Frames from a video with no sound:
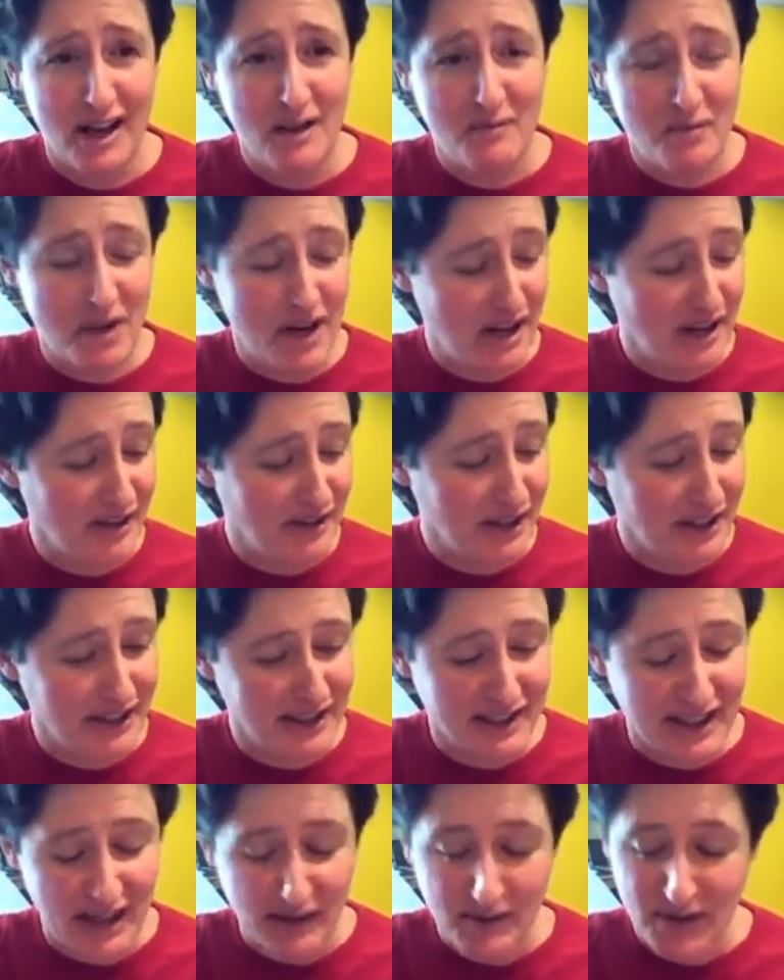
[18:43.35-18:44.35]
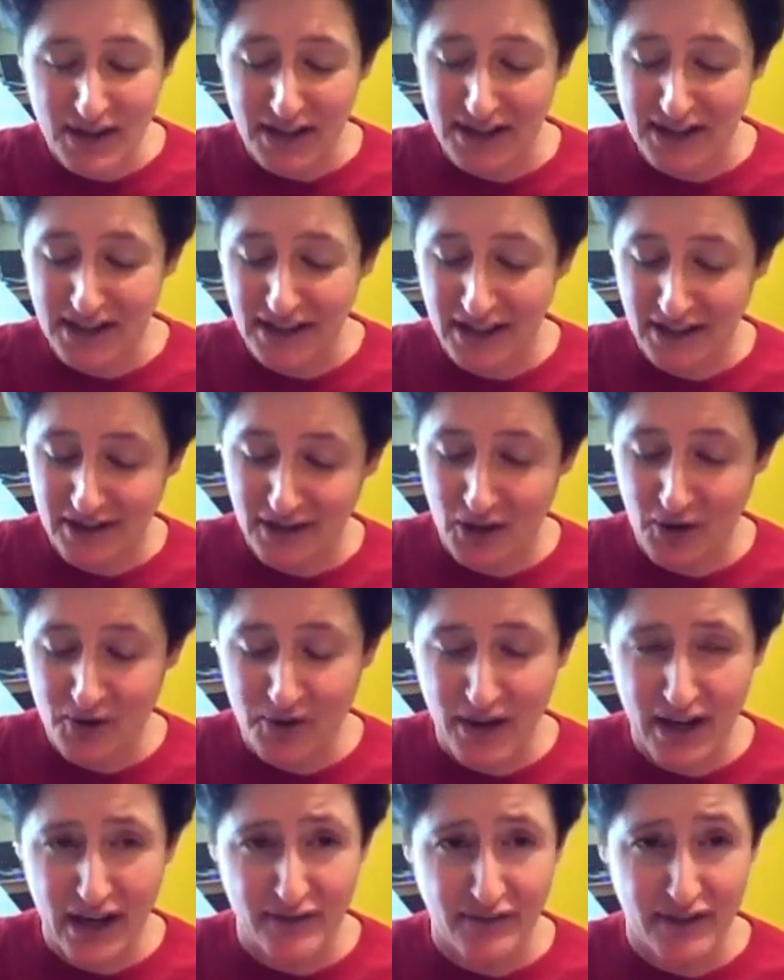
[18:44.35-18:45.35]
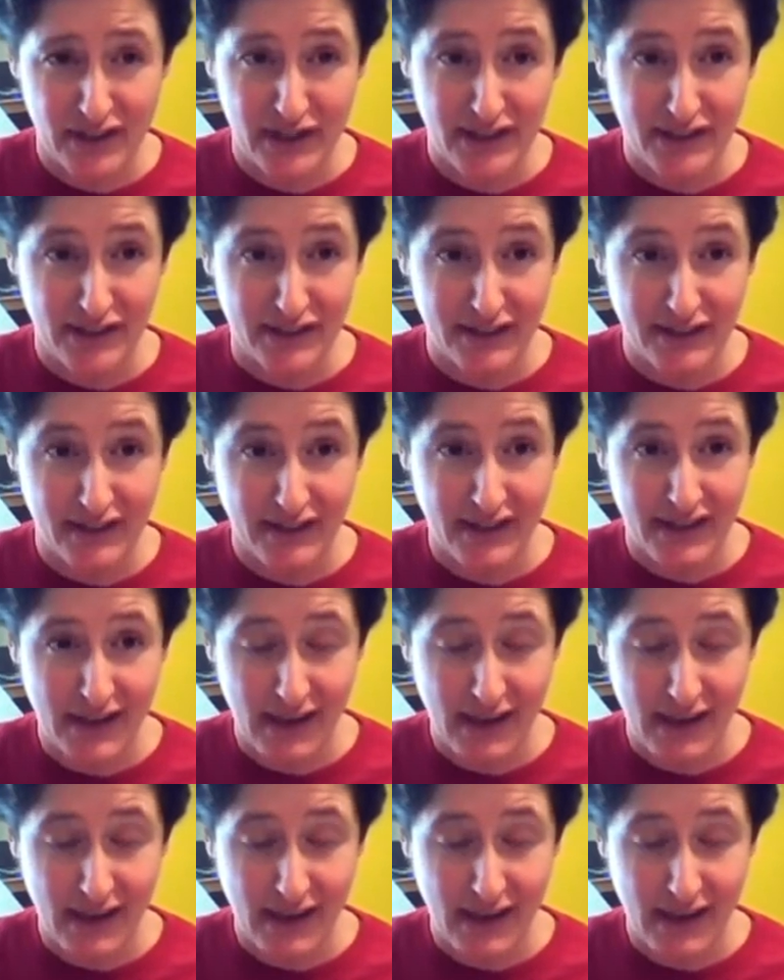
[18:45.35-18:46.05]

But I don't get the same kind of tone out of it either.